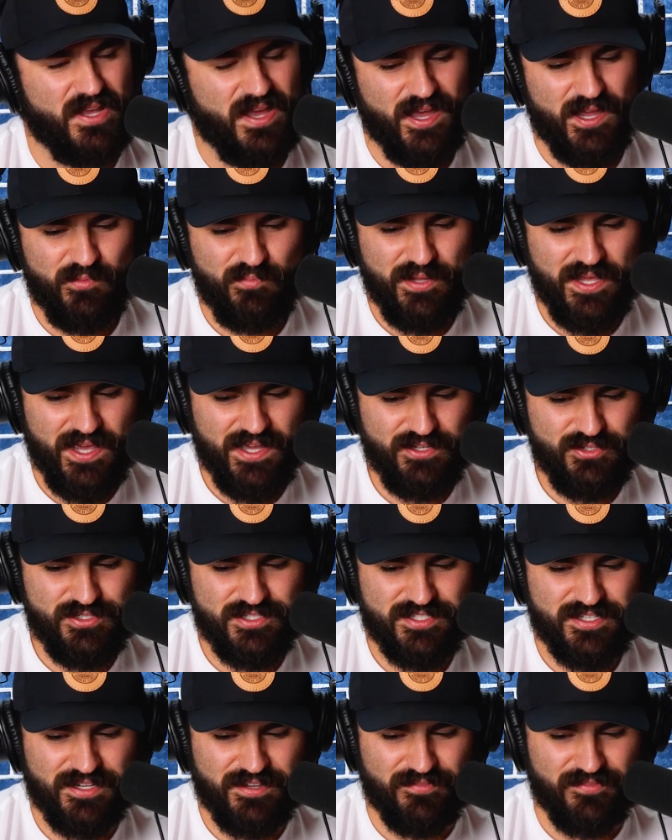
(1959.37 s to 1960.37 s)
It'd be
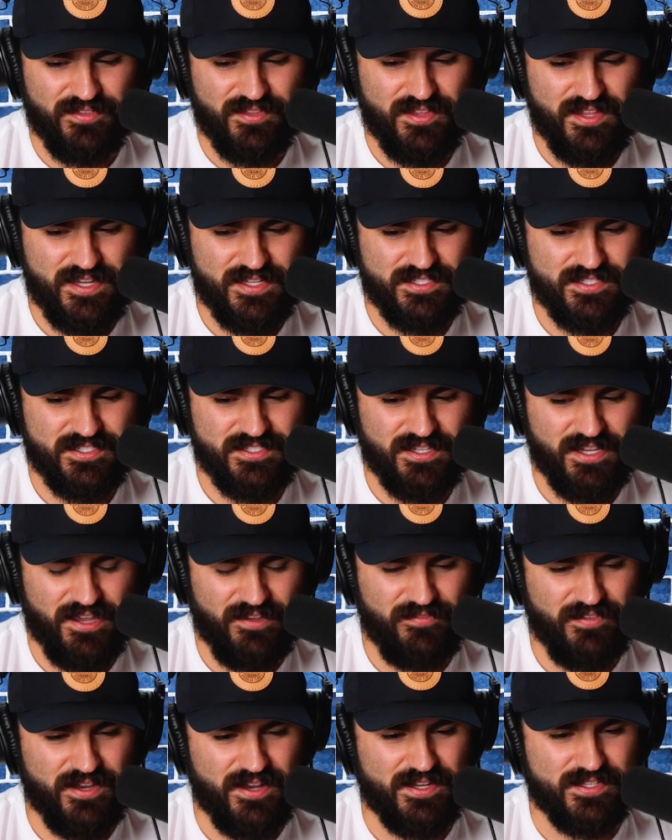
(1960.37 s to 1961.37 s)
interesting
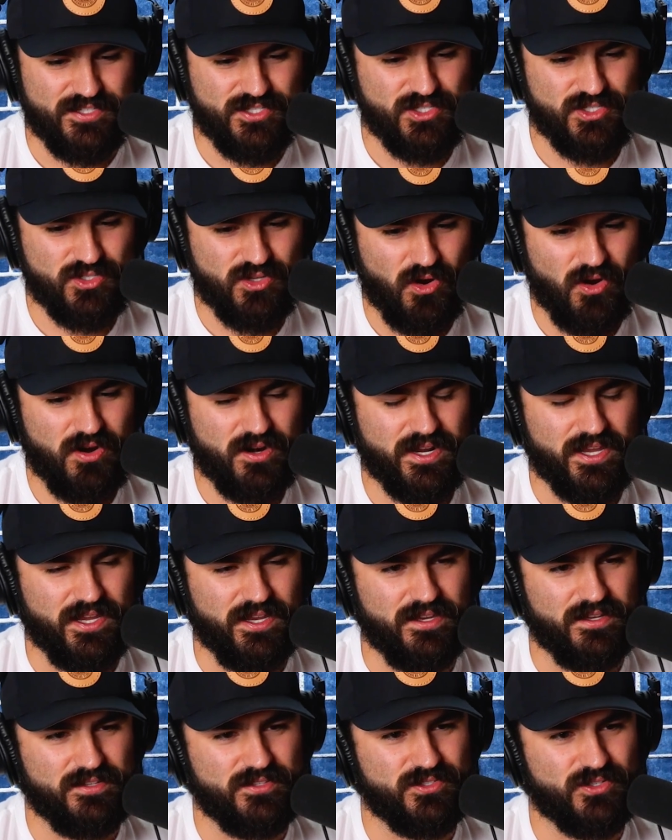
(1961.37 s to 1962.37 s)
if it had
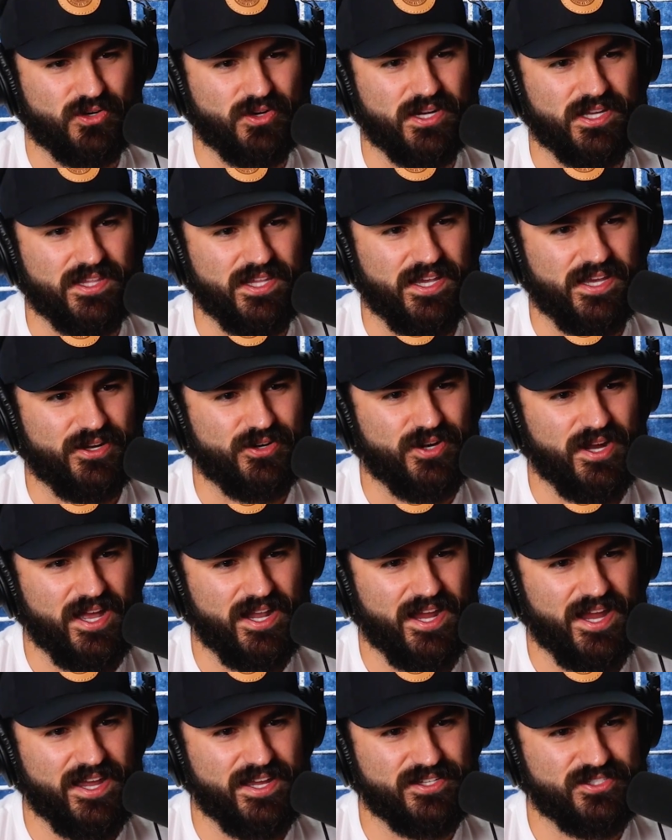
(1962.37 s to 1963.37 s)
started during the
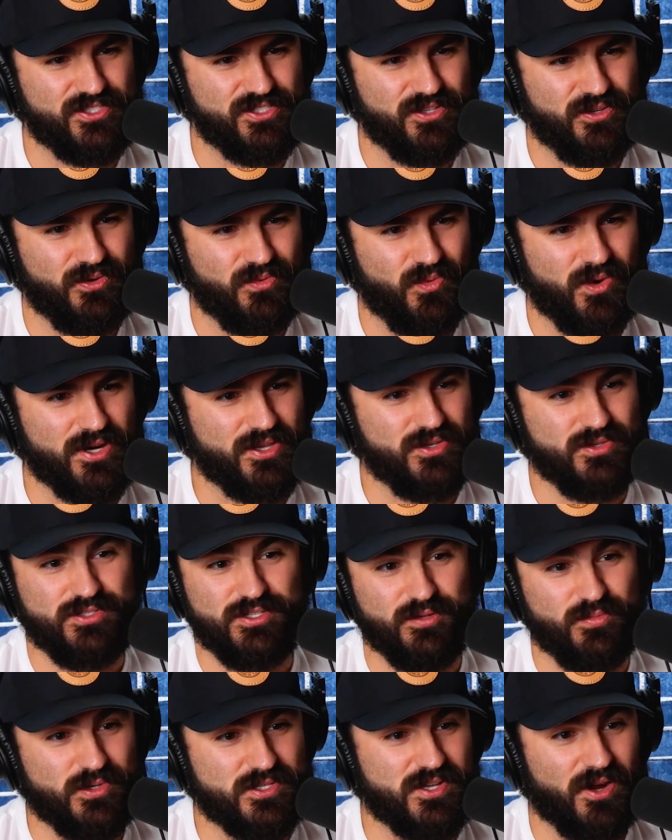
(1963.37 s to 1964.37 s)
internet age where
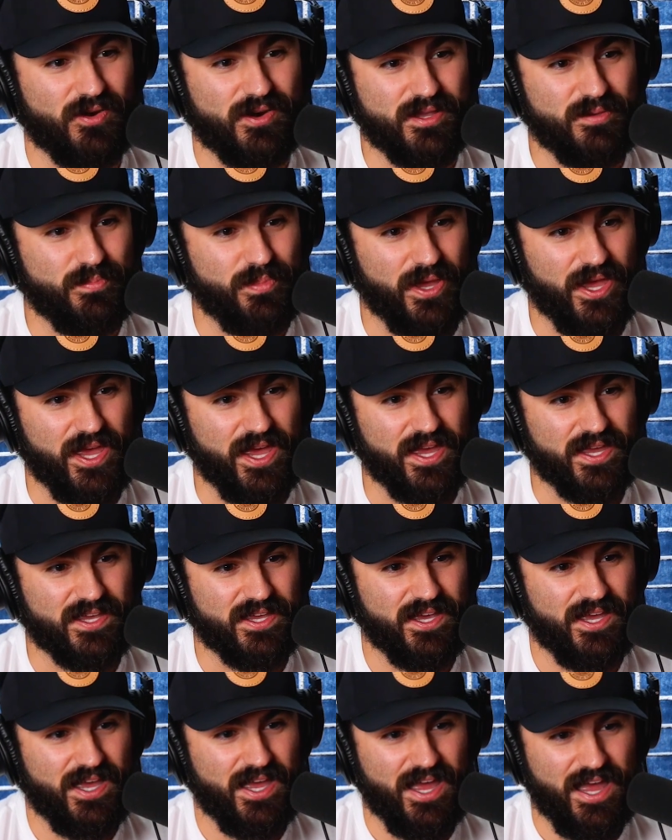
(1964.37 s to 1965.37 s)
YouTube was already big
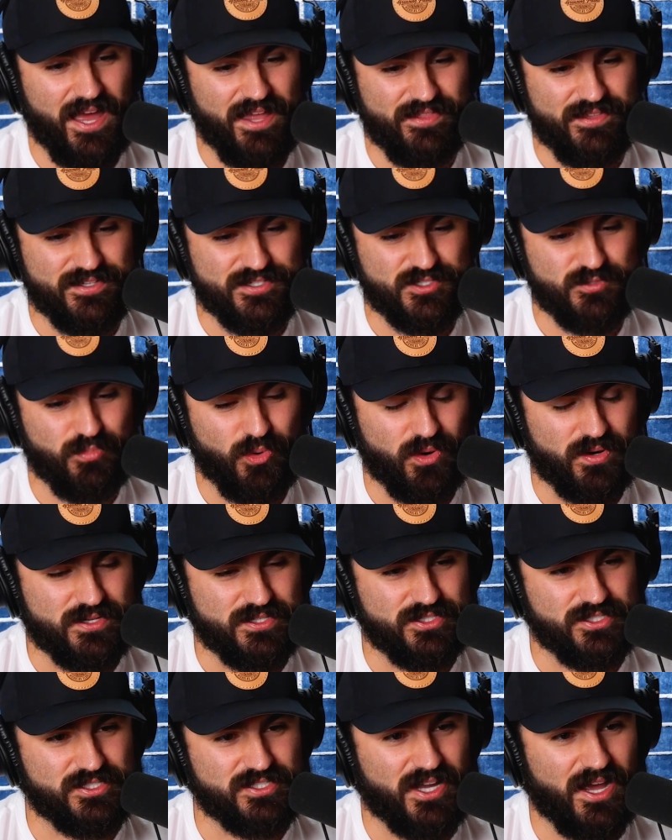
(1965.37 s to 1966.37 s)
and this sport
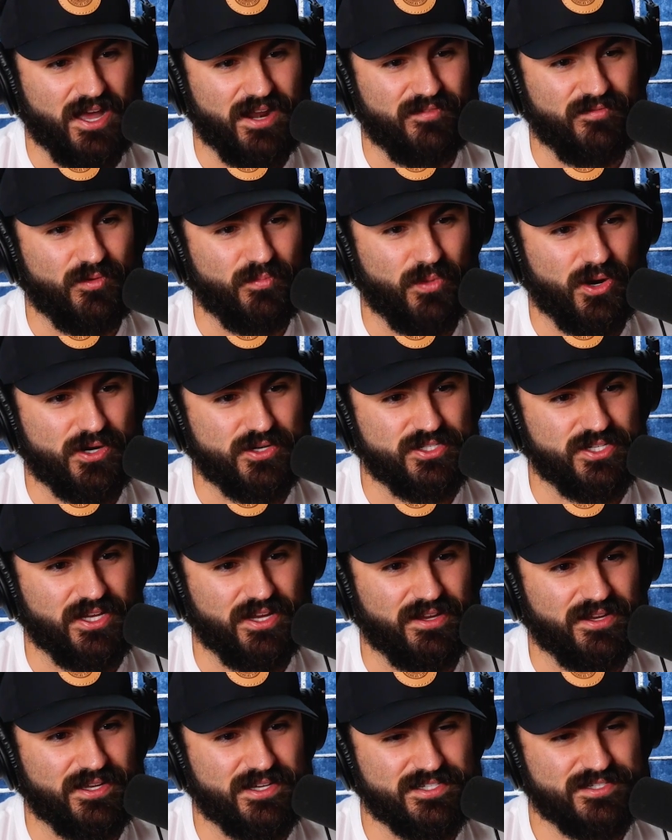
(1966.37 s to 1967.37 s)
is just kind of
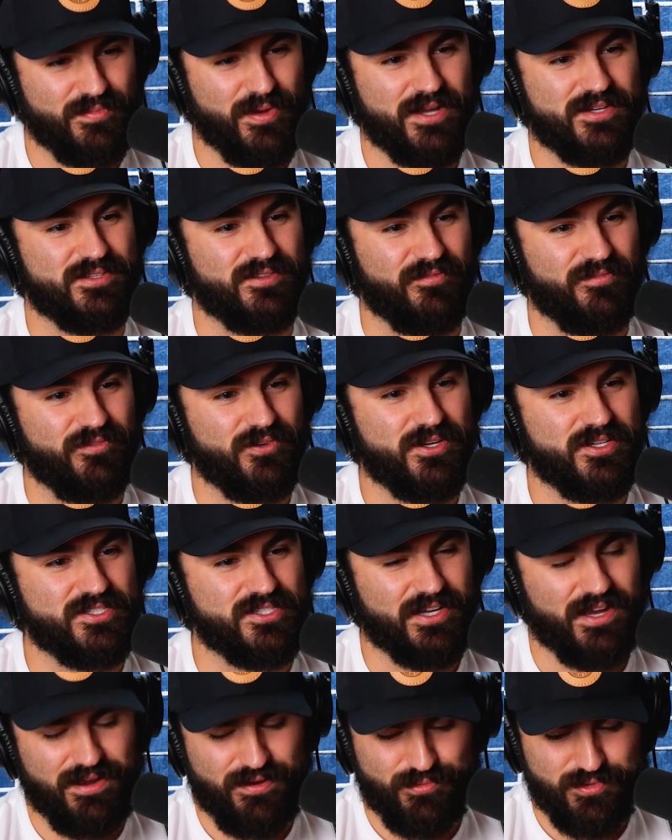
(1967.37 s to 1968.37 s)
emerging. Because imagine the
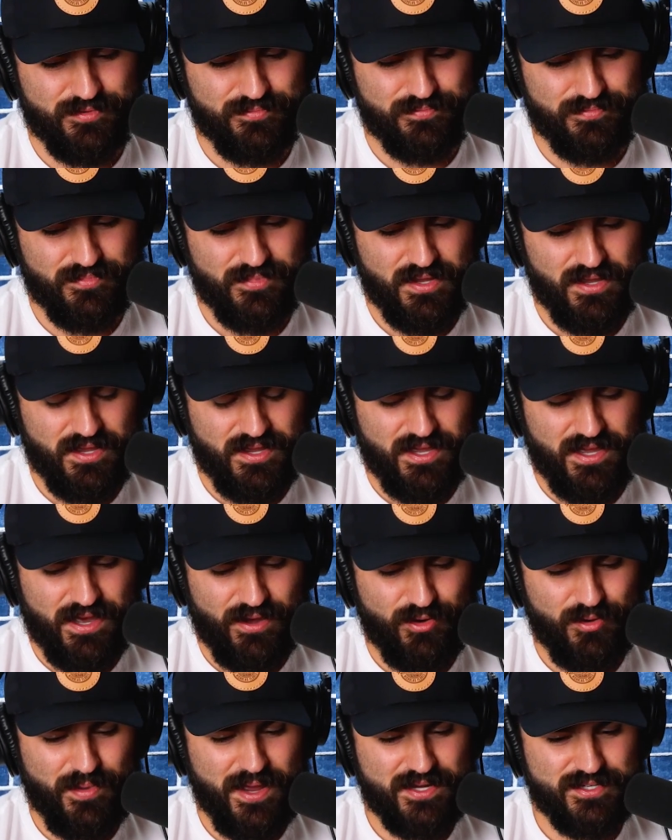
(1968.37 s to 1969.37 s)
footage. I would
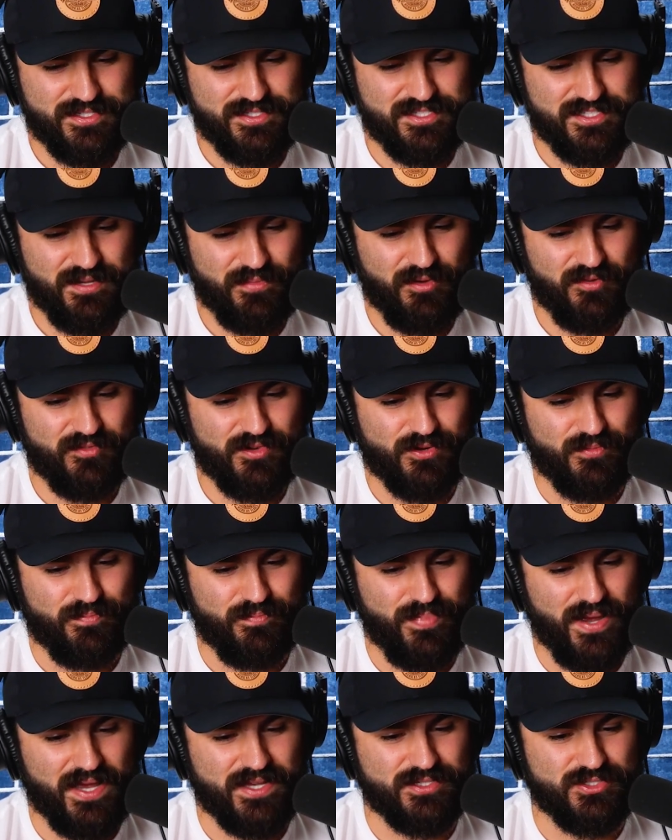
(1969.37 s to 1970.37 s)
imagine some of your
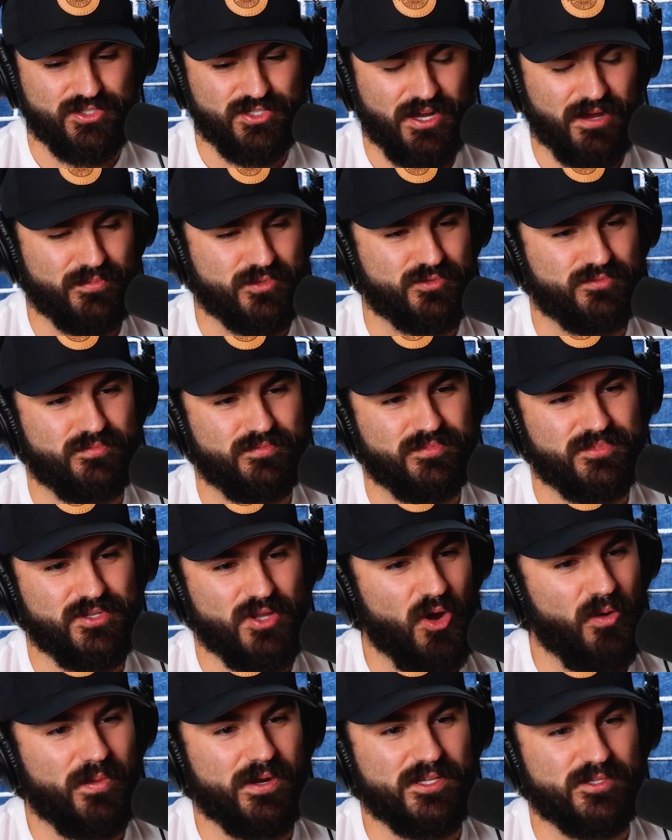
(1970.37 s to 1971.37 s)
best jumps
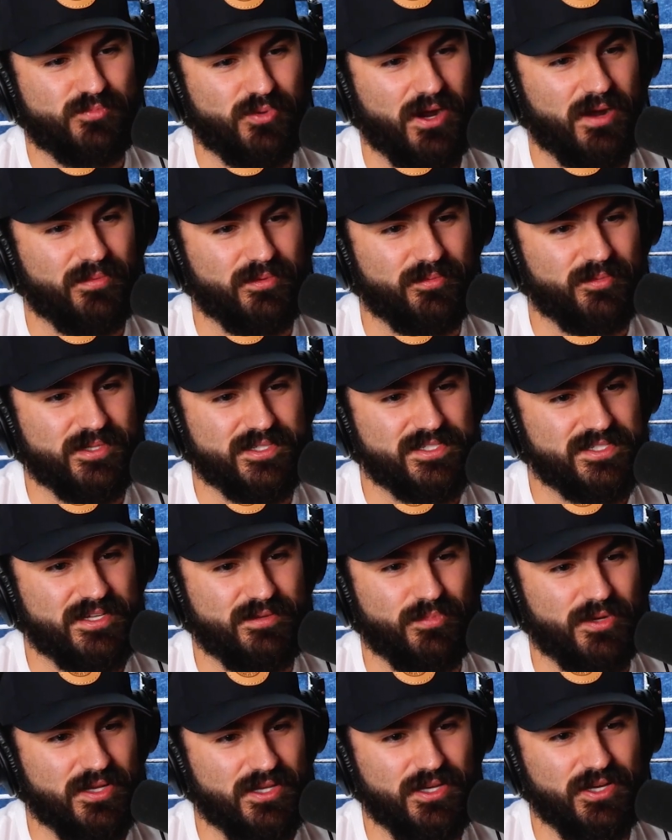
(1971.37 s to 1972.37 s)
nobody's probably
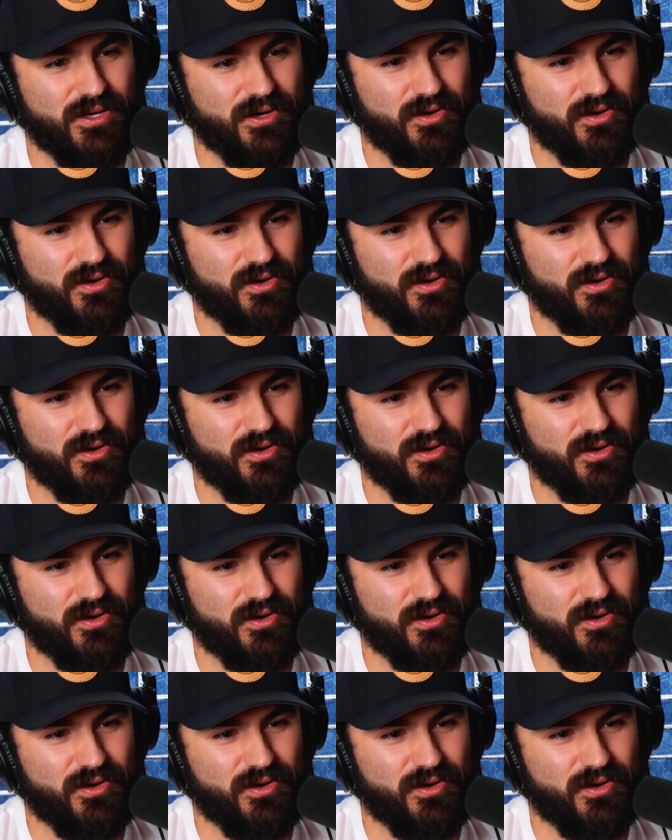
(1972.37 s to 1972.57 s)
seen but you.